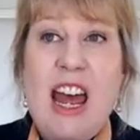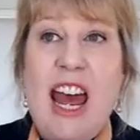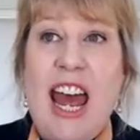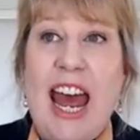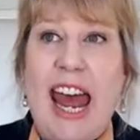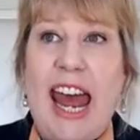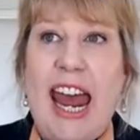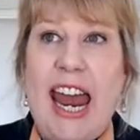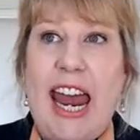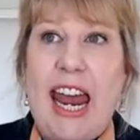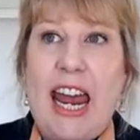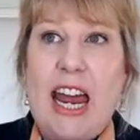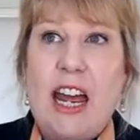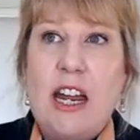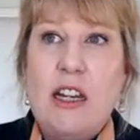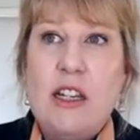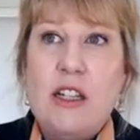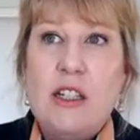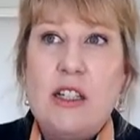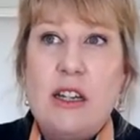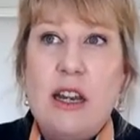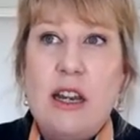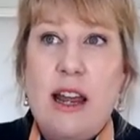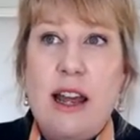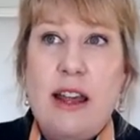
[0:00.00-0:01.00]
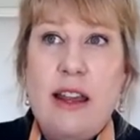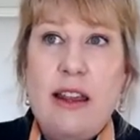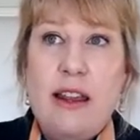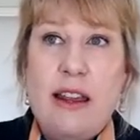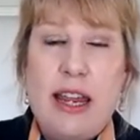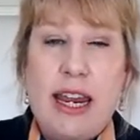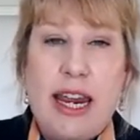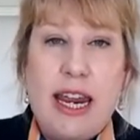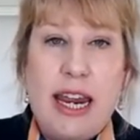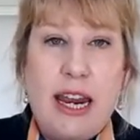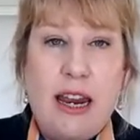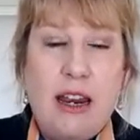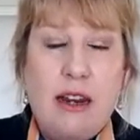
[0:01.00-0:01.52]
and
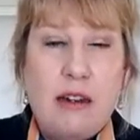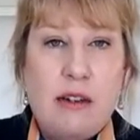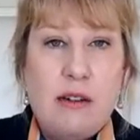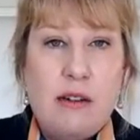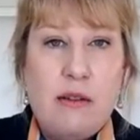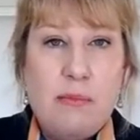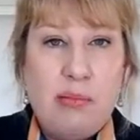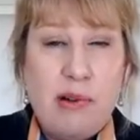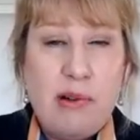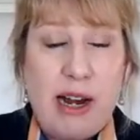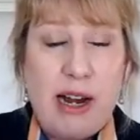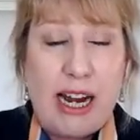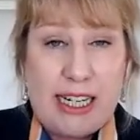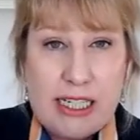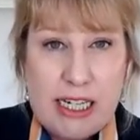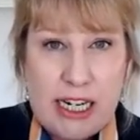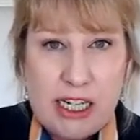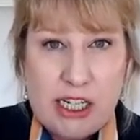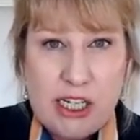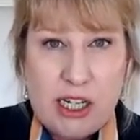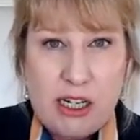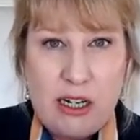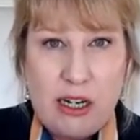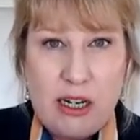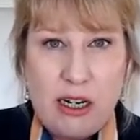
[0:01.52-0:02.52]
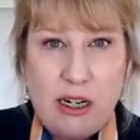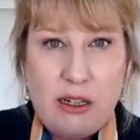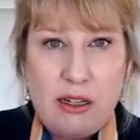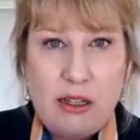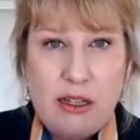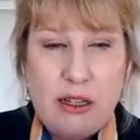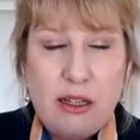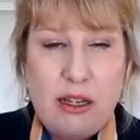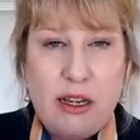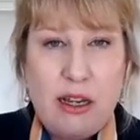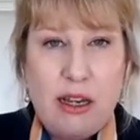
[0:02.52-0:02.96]
the practitioner